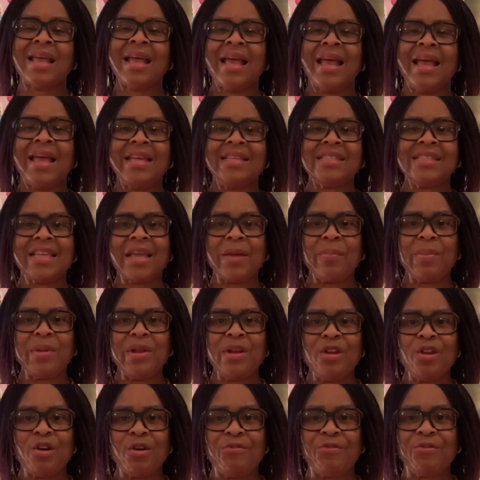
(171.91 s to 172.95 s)

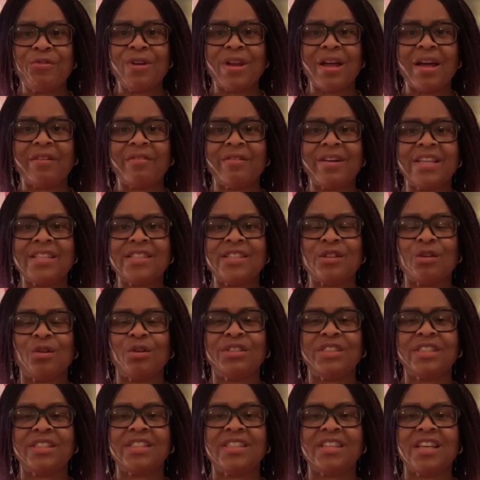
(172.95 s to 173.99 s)
escaping lawful arrest or
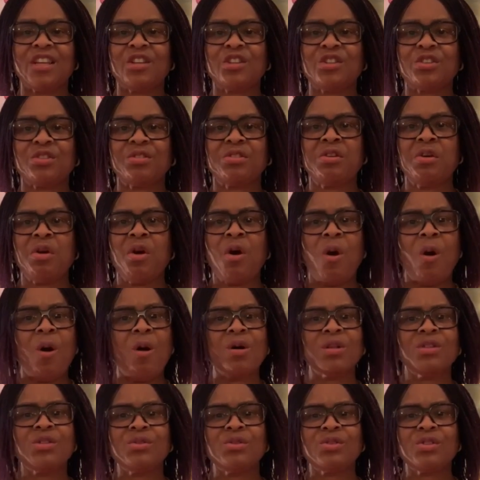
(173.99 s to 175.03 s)
detention, or
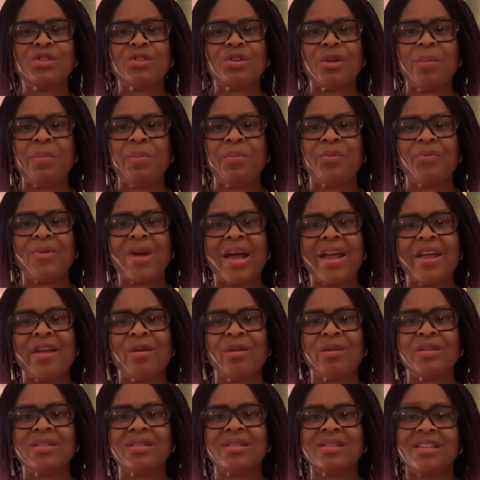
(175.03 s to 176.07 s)
to stop
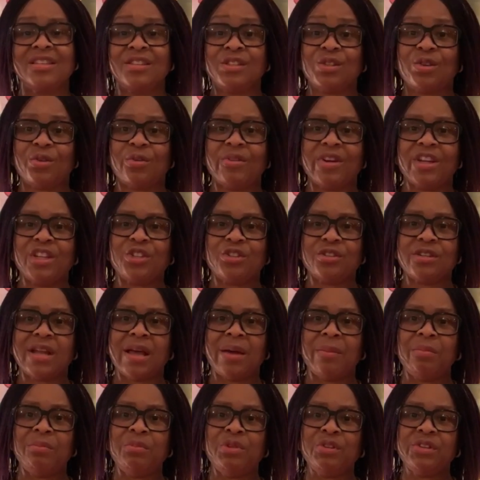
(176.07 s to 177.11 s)
riots, insurrection
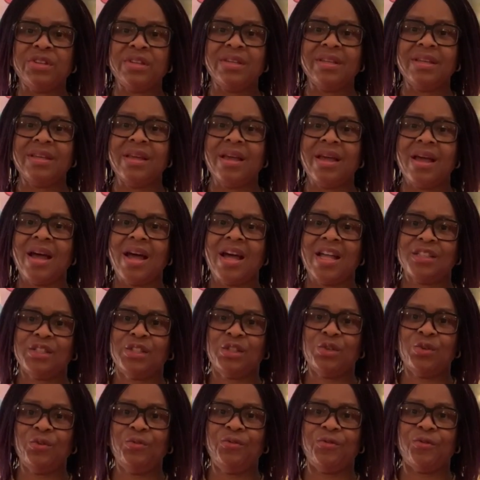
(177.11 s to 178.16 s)
and mutiny, and
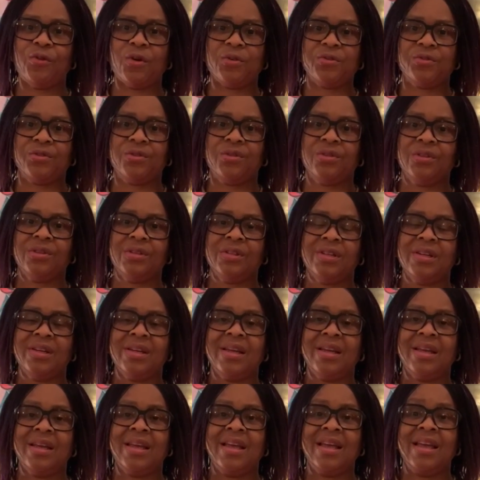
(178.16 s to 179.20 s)
so forth.
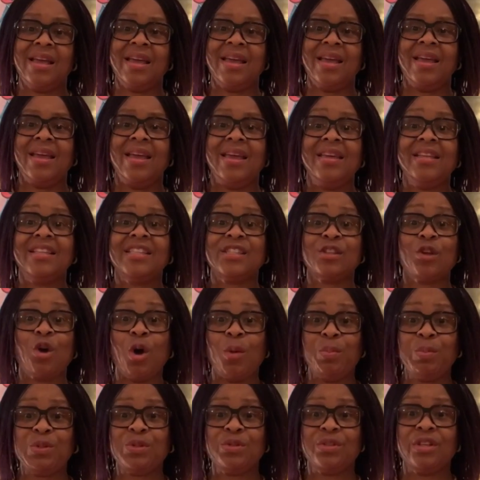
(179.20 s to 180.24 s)
It's
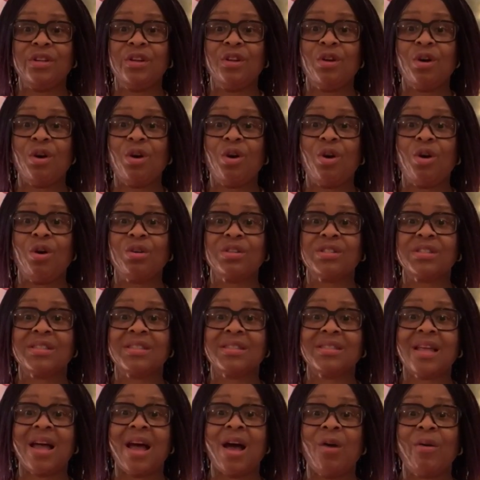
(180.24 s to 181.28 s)
up to the law courts,
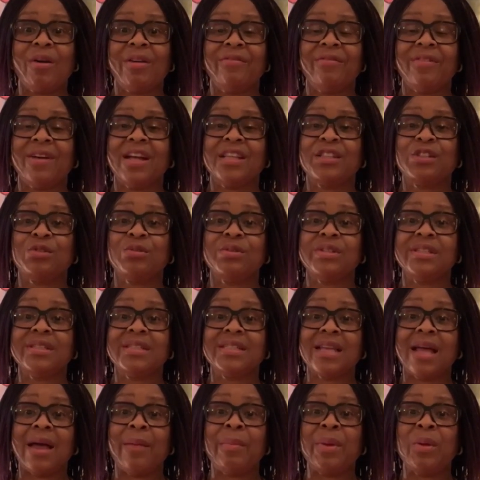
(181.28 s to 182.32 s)
however, to
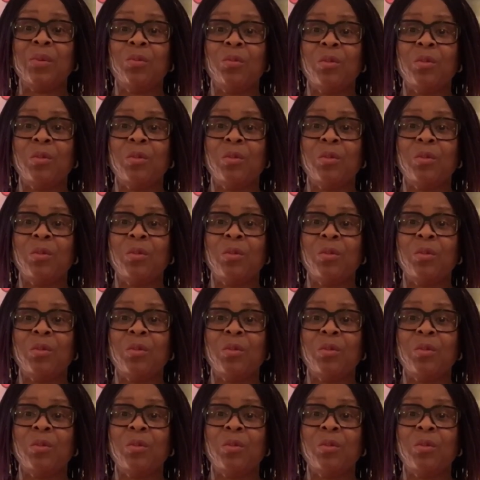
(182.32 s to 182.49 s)
determine